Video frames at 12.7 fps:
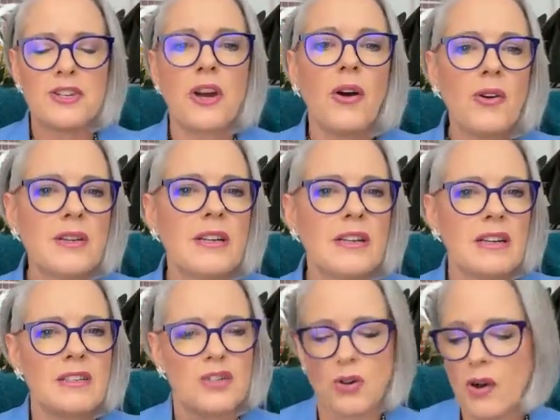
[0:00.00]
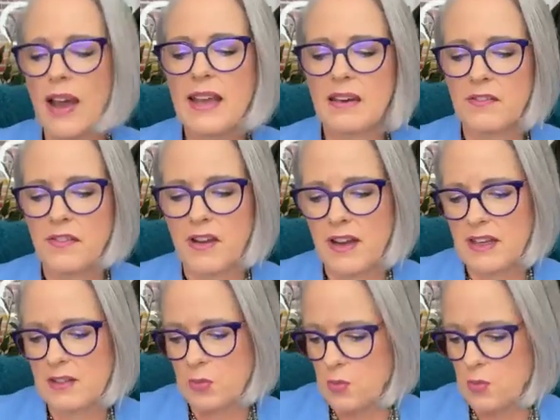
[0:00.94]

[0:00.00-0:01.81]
don't try and find